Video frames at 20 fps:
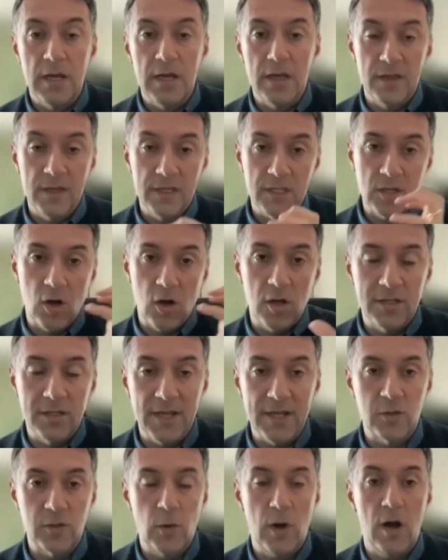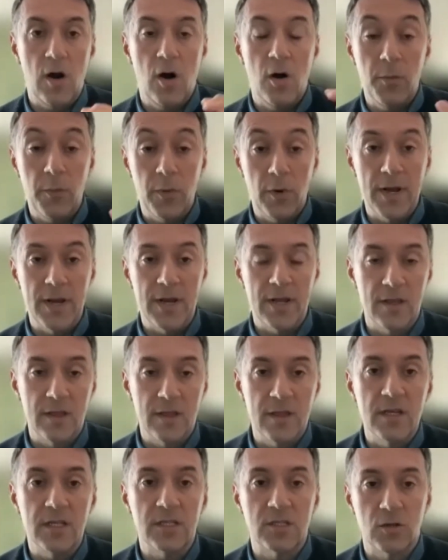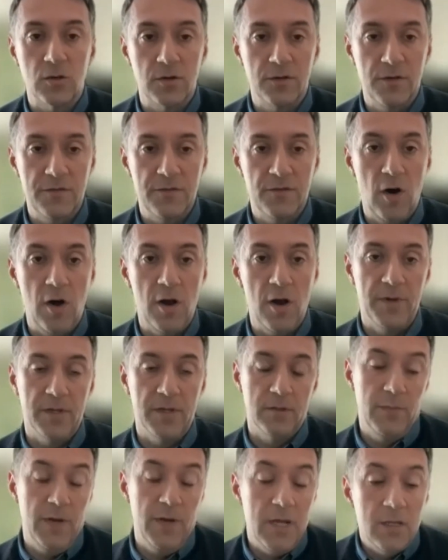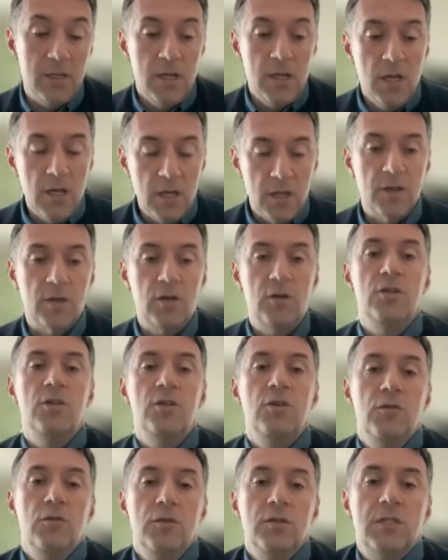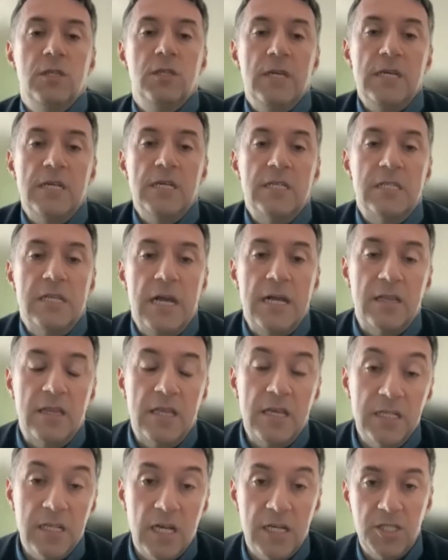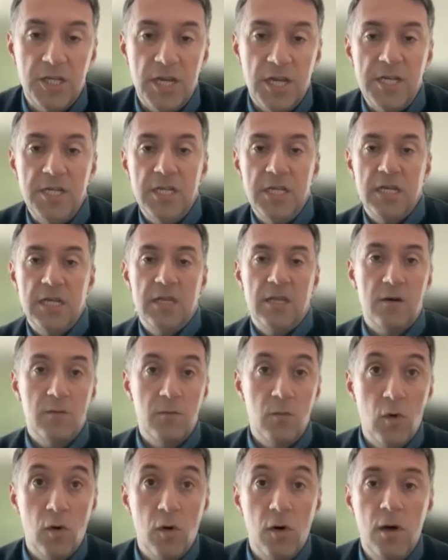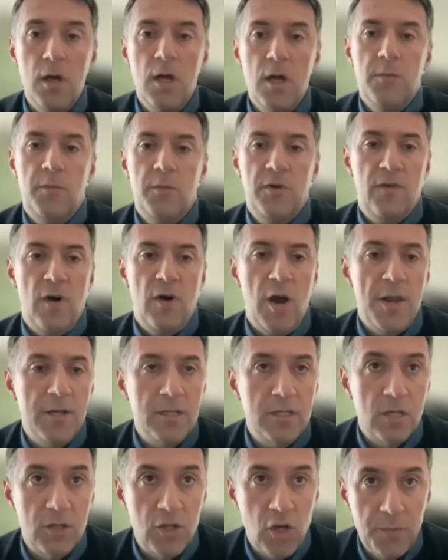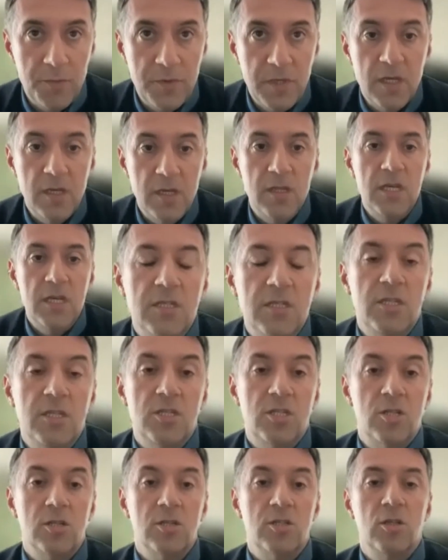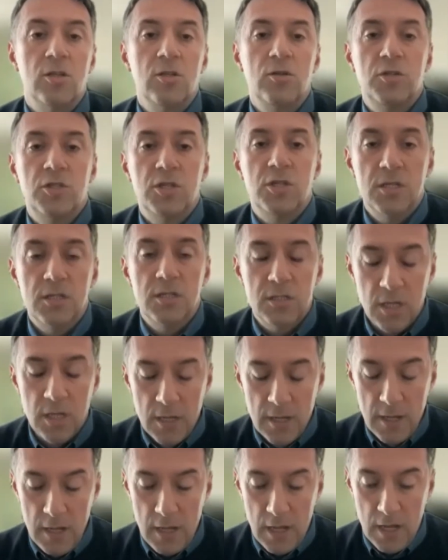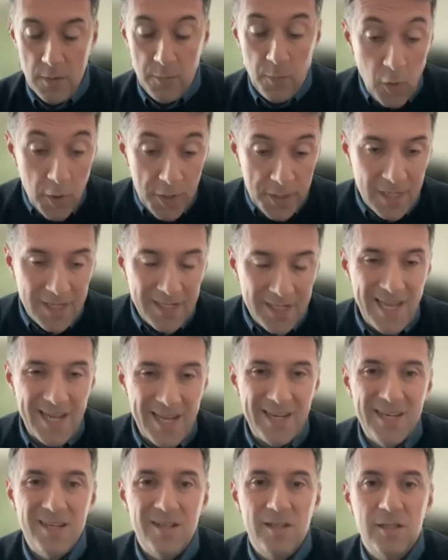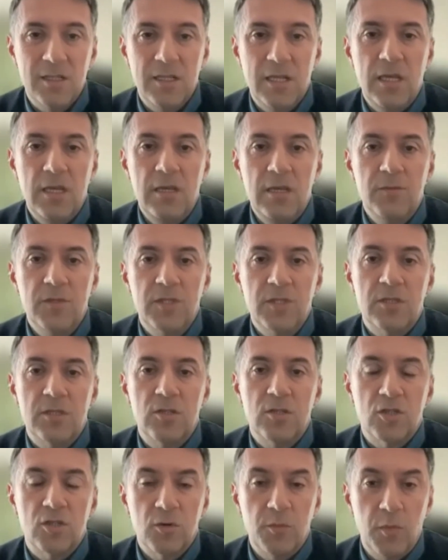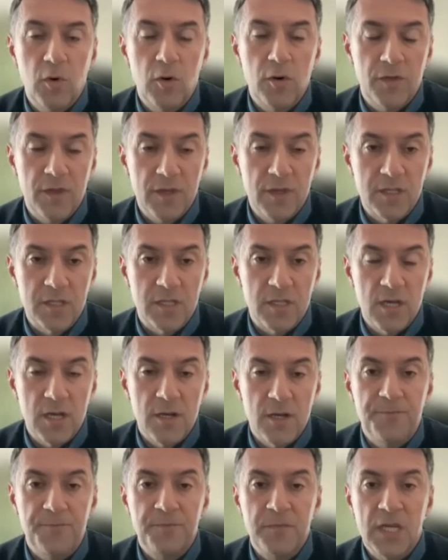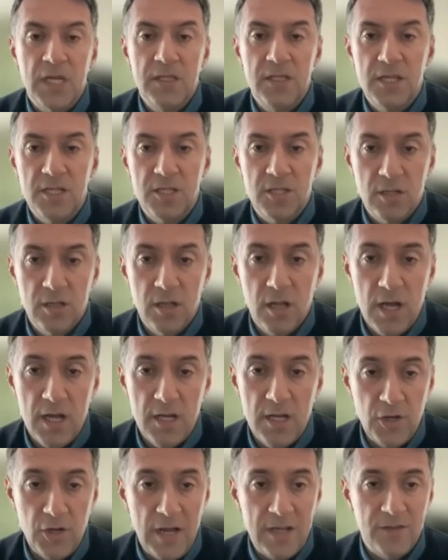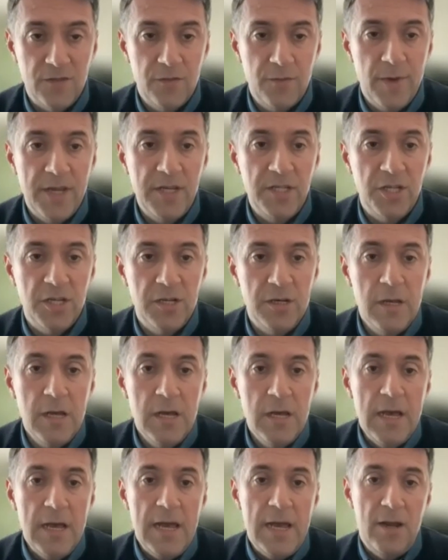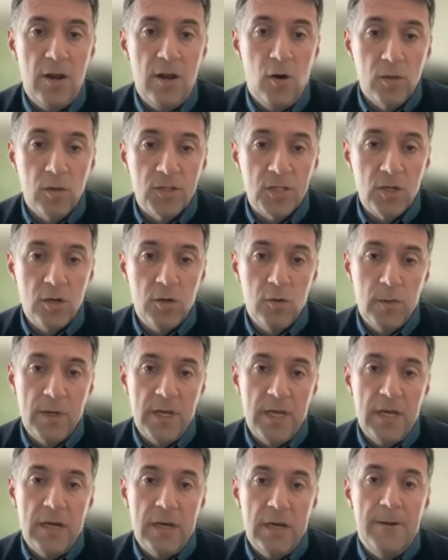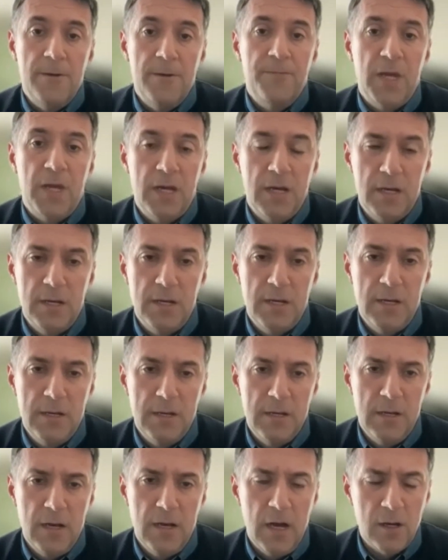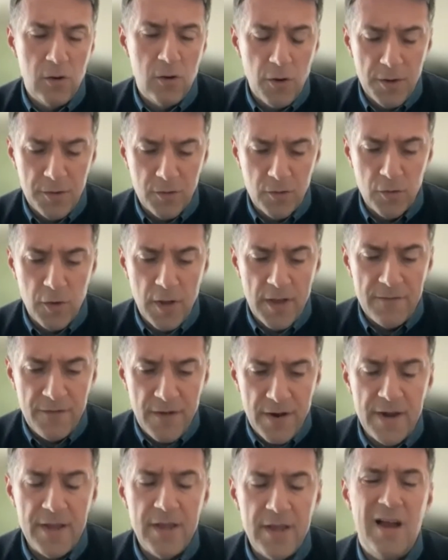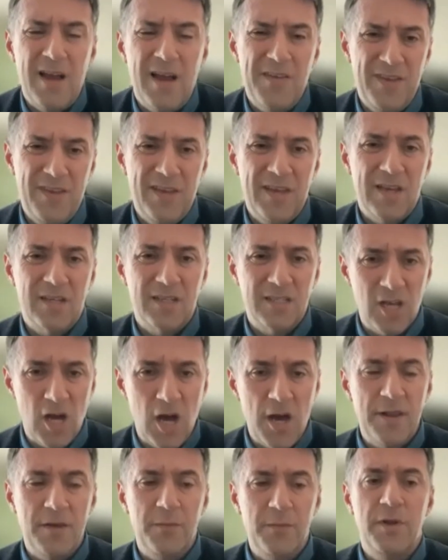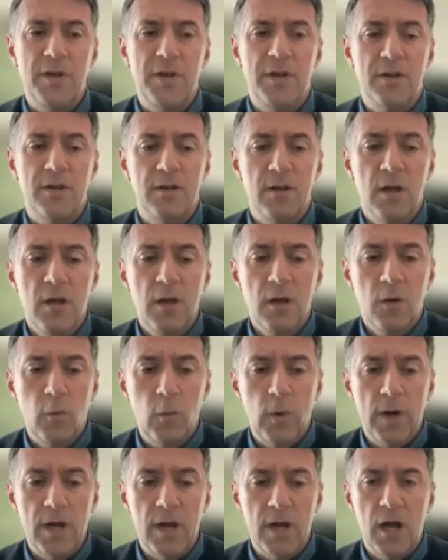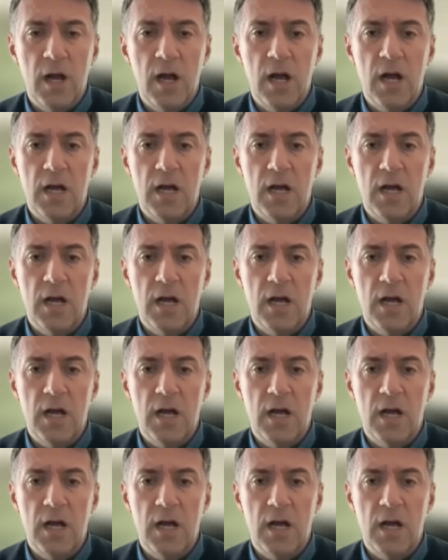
in this context, we are operating in this sort of environment. But the good news is that things are changing and there are more providers adopting digital solutions, appointing technical teams to support this digital transformation. And also we are going through a very, I think, exciting period where